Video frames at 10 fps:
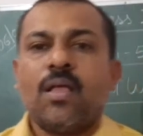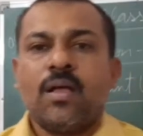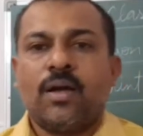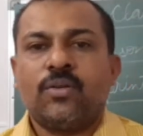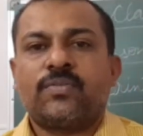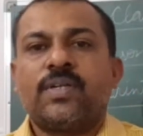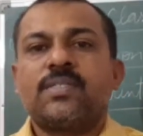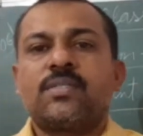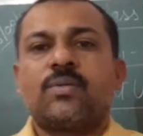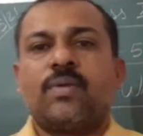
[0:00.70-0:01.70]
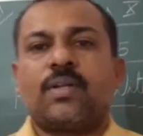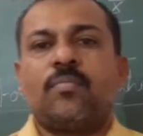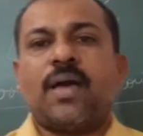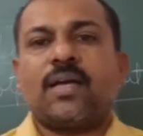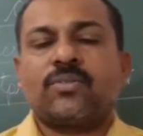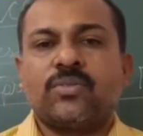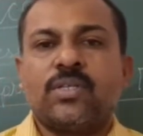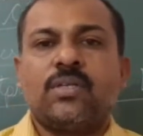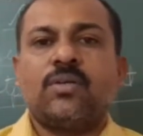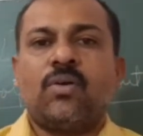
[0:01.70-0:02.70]
Hello friends, welcome back to
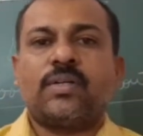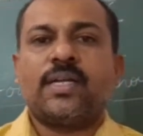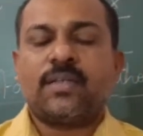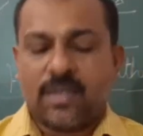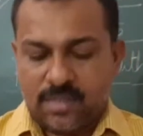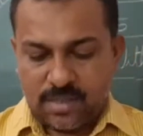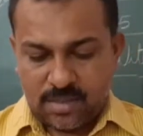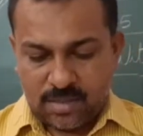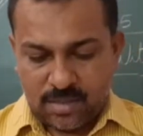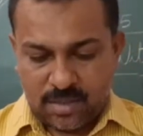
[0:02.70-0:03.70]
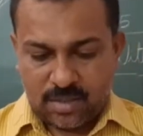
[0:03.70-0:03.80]
the online classes.